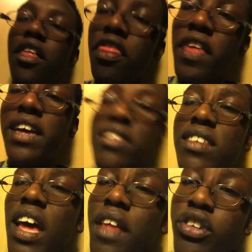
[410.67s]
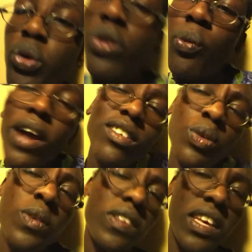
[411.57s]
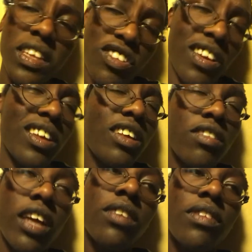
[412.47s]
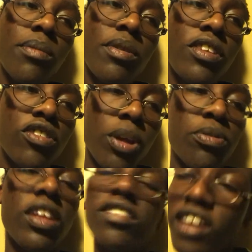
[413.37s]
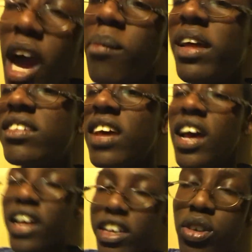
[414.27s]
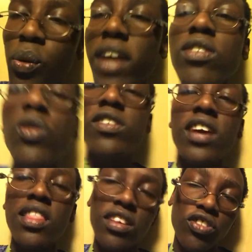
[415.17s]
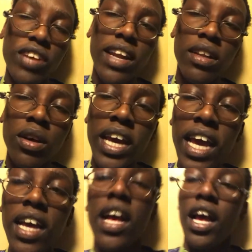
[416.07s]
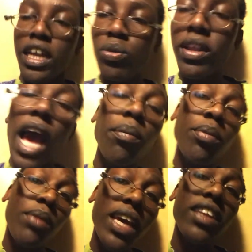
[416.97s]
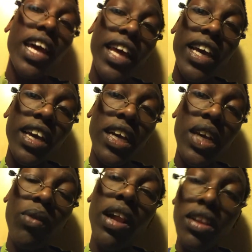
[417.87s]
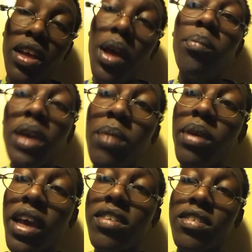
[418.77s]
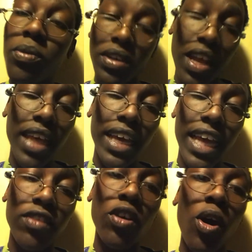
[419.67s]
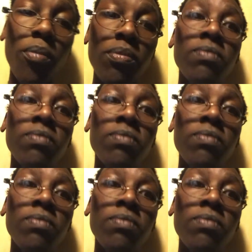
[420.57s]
things that you would want to see in the, it's not even the description, it's the comments that you want to see on this channel, okay? It would help me and Derek, well, me, because when Derek gets home,